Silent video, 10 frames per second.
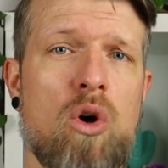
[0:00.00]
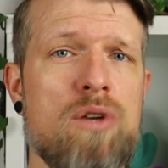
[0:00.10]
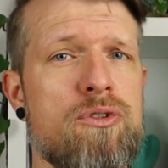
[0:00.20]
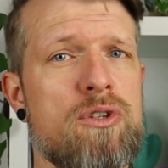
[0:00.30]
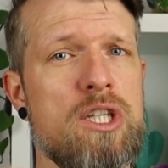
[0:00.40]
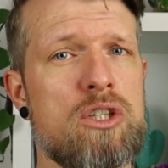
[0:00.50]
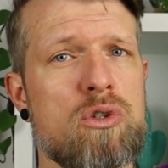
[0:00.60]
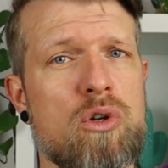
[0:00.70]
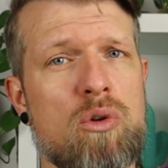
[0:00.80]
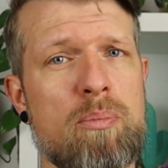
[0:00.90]
or if you need to
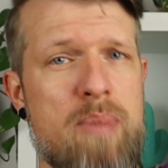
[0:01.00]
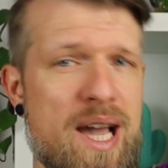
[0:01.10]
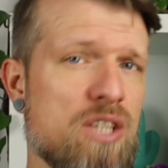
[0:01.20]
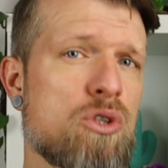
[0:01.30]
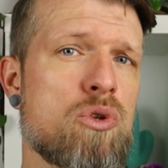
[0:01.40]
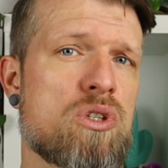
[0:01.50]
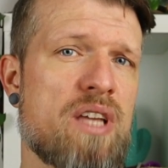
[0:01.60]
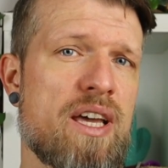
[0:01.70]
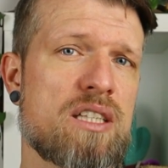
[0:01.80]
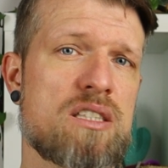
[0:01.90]
go back to your
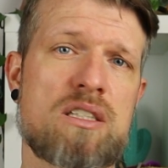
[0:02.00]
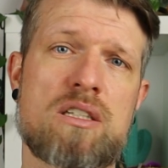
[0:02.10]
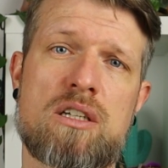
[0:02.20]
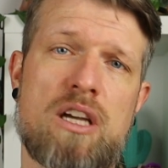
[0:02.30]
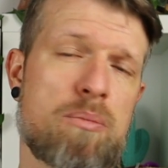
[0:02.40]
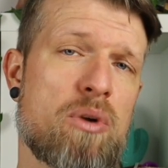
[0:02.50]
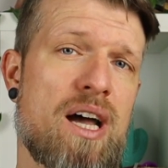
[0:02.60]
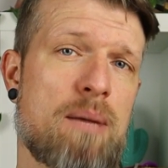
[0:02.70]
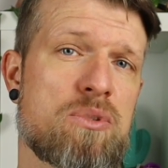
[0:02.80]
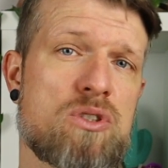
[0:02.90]
text and
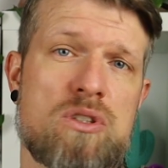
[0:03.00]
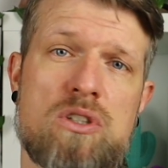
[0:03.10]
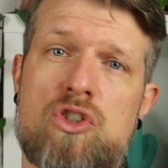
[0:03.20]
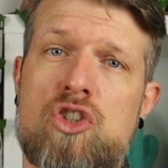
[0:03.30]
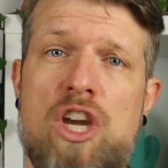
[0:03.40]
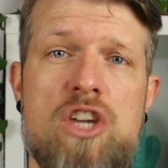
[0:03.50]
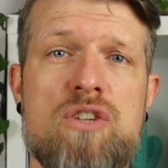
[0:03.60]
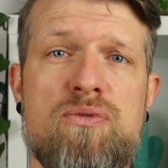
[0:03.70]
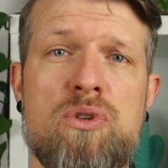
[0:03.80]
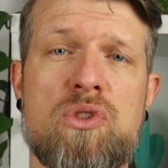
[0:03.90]
perhaps change
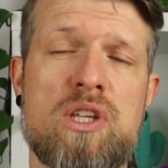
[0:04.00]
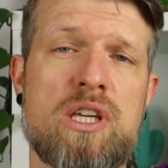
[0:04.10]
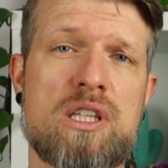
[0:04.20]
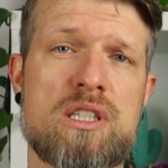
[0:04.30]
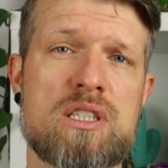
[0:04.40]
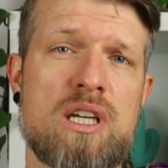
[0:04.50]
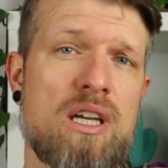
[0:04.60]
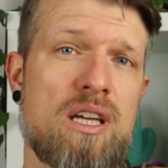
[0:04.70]
a few things,